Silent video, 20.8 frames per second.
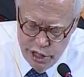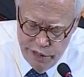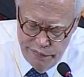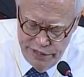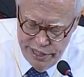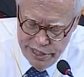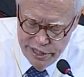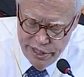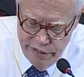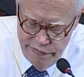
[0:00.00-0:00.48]
of
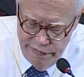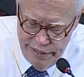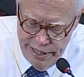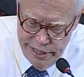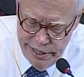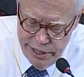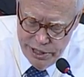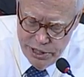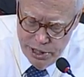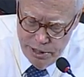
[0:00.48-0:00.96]

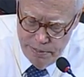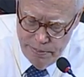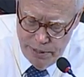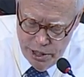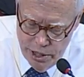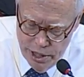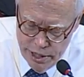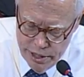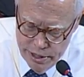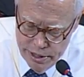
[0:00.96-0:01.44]
disadvantage in
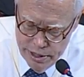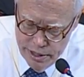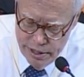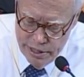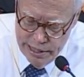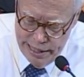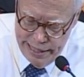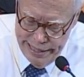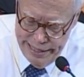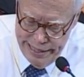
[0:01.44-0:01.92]
American
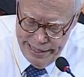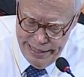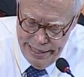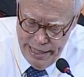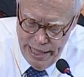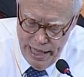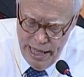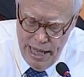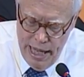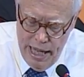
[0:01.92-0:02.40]
society
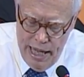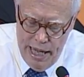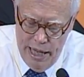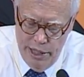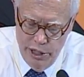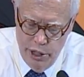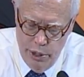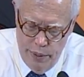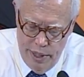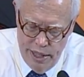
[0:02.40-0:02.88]

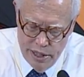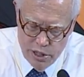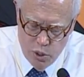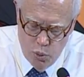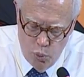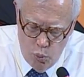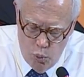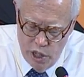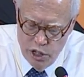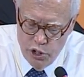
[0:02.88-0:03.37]
and you ask,
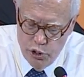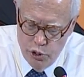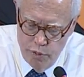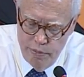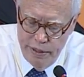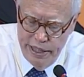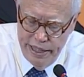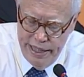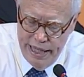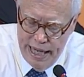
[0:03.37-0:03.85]
what should
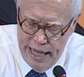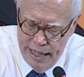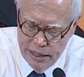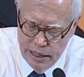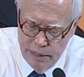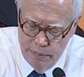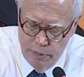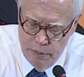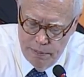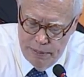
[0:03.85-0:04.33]
be the
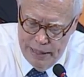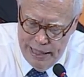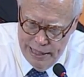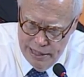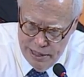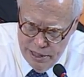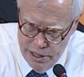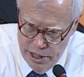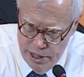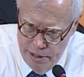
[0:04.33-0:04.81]
optimal
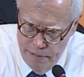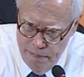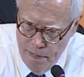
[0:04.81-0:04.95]
policy?